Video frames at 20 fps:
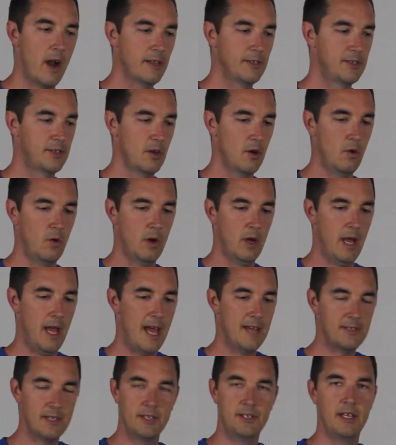right, so
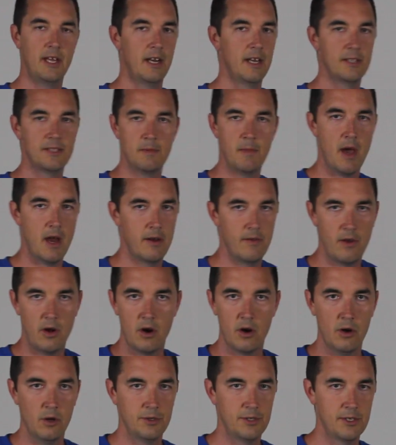as I said, it doesn't matter the
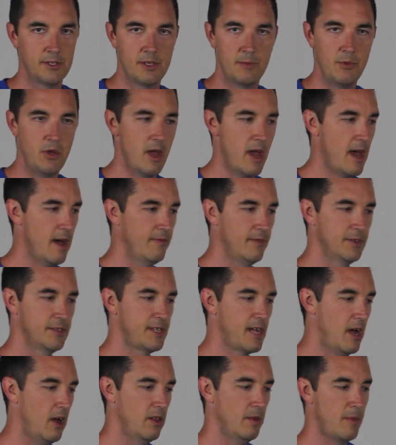R O system you have, the
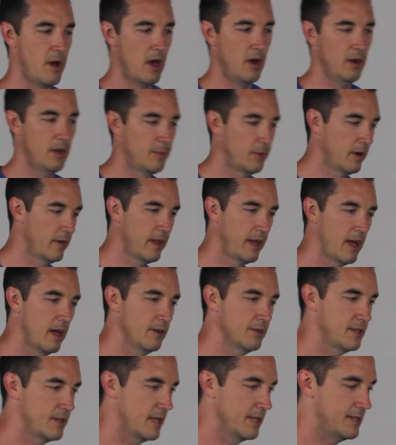style, the model, number, everything
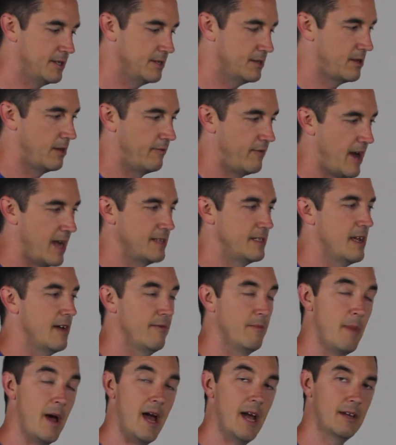else. This is the
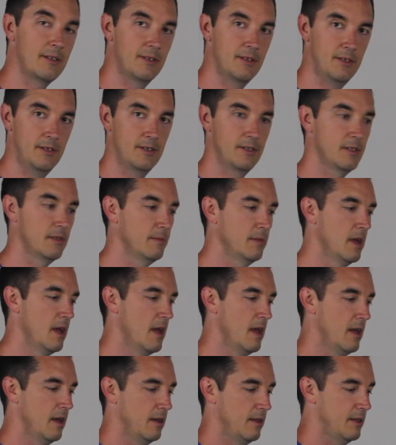Vitev Max system.
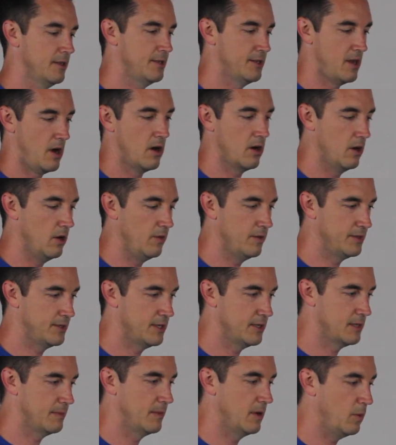This is the R O, the
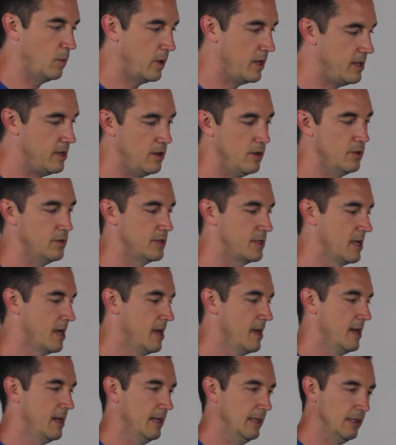system that we use.
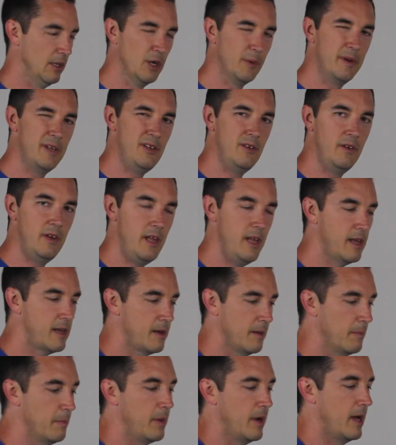A little bit
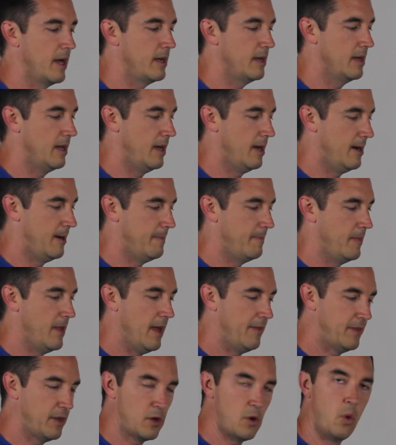unique, but um,
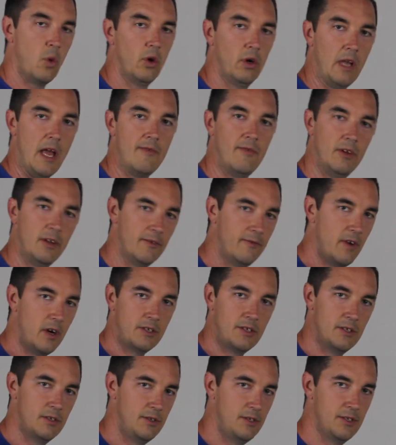at the core level, it
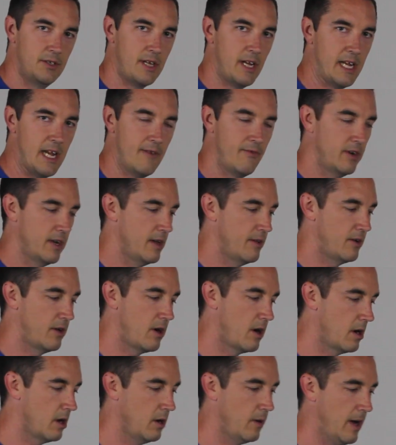functions just like every other
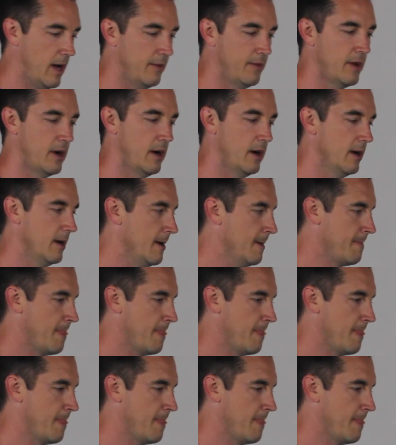R O out there.